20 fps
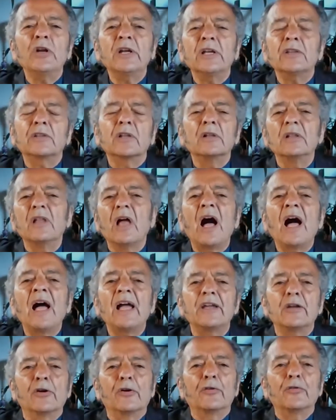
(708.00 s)
look at the
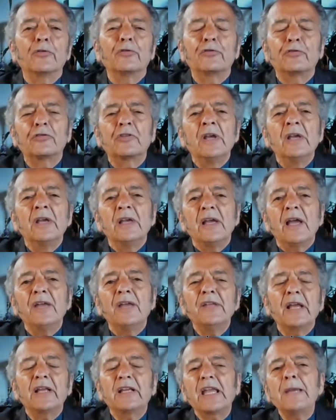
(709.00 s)
liars
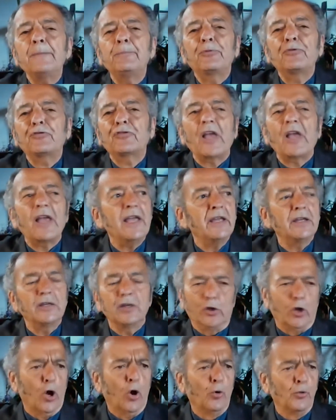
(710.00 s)
and they keep
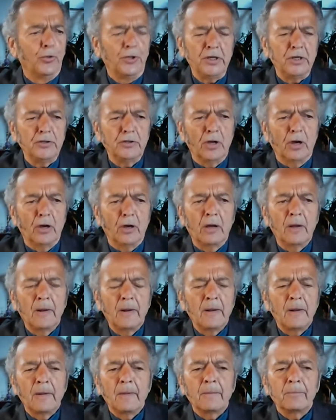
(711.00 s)
saying, you know, the
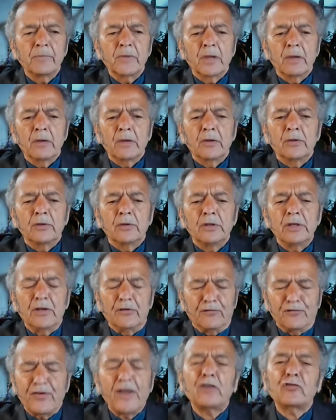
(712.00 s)

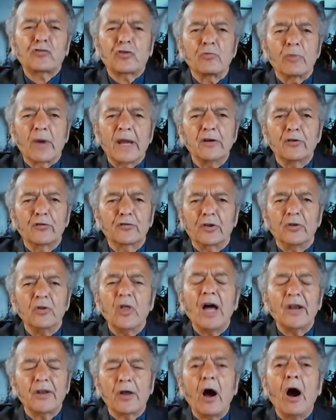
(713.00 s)
infection rate is
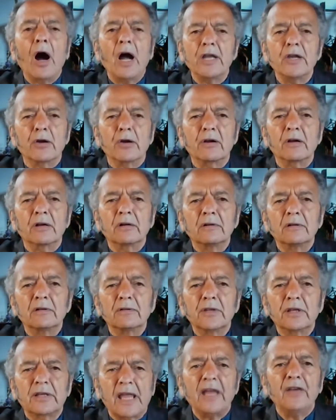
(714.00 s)
a lot higher,
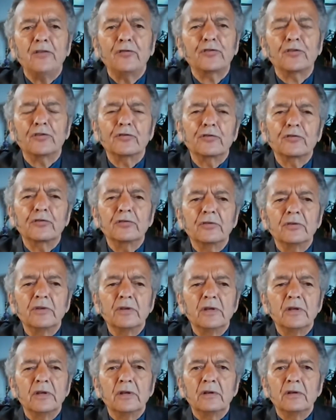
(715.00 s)
the cases.
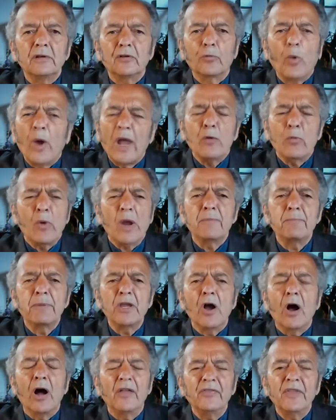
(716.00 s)
It's way,
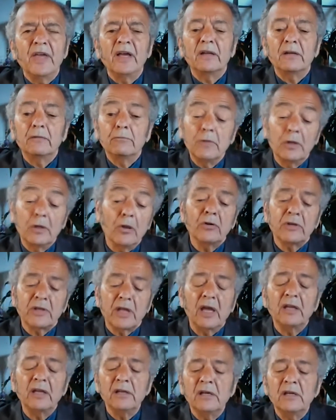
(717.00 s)
way beyond that. Well,
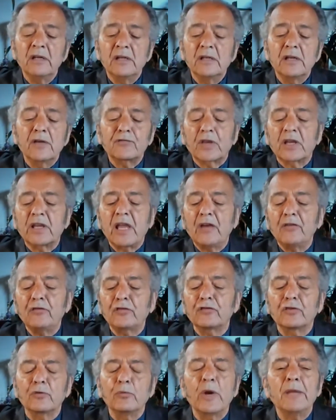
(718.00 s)
okay, if the
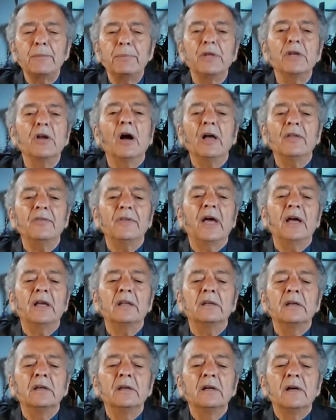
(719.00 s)
cases are way beyond
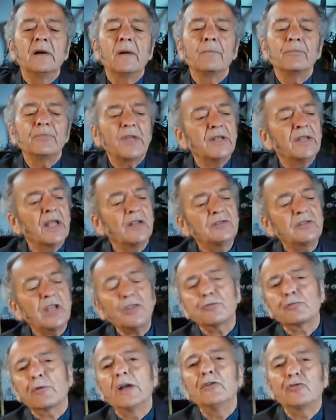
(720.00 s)
that, then that
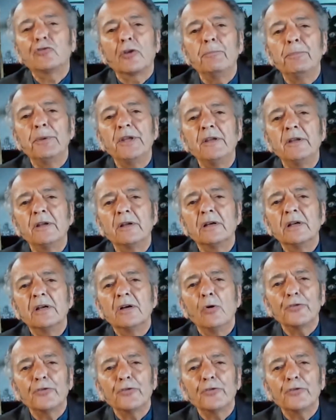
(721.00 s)
death rate should be